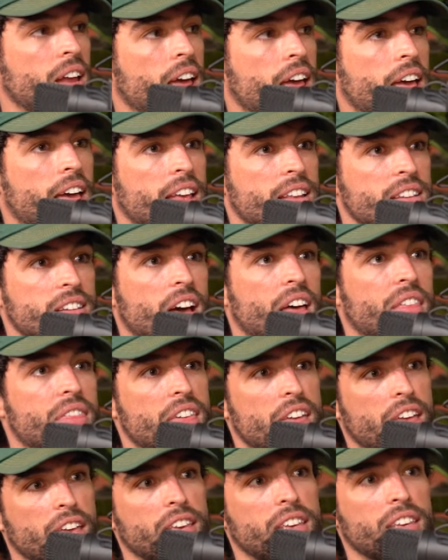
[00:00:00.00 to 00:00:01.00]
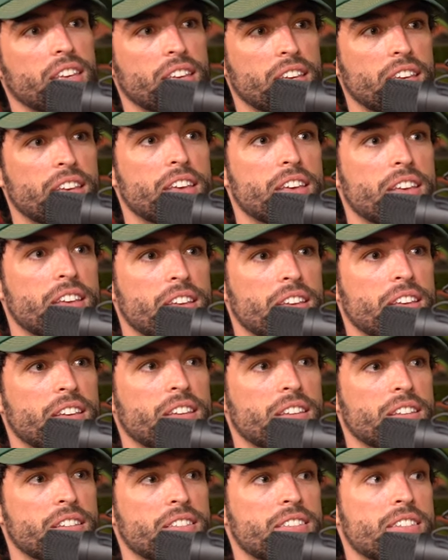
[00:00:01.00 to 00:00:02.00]
And I think
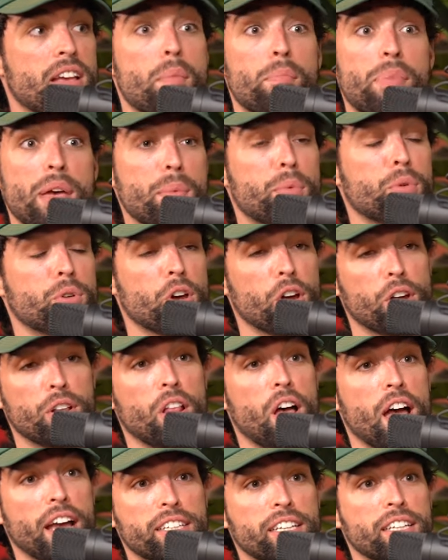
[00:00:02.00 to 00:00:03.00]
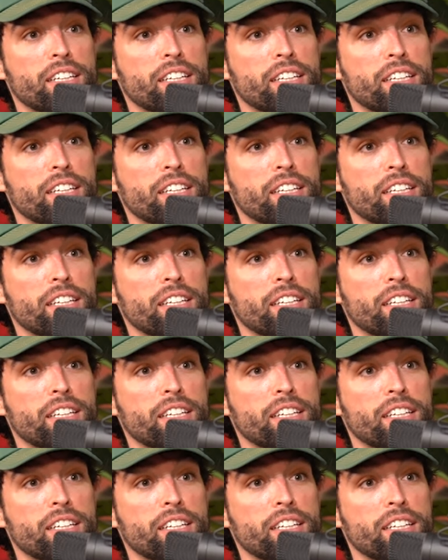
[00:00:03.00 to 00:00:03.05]
some people don't like